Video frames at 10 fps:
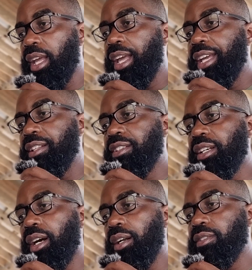its
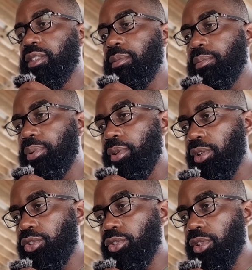constant
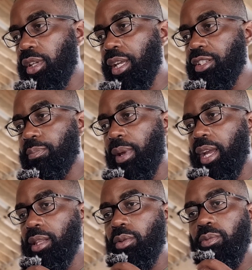push to
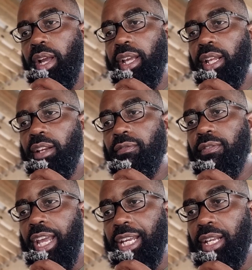expand the way it
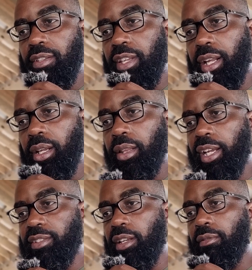invades and
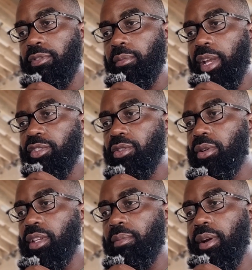collects information
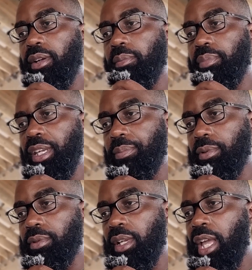on the American
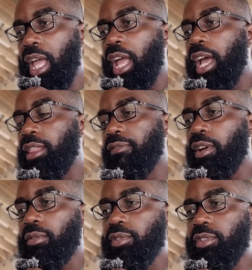people. And the
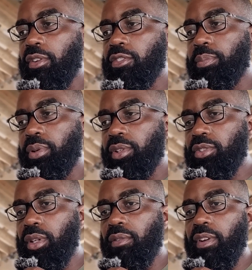Federal Reserve's push
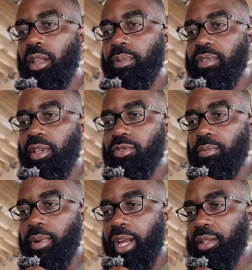to develop a central
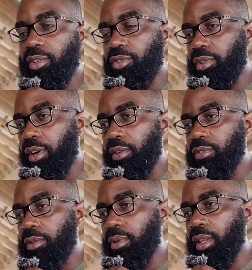bank digital
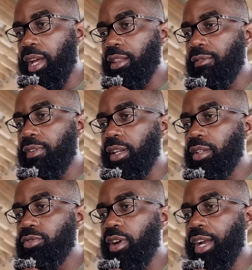currency would allow the Fed to
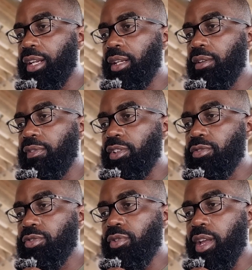track an
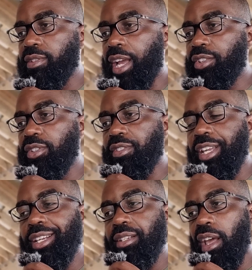individual's transactions
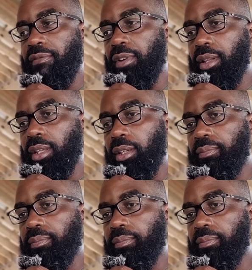indefinitely.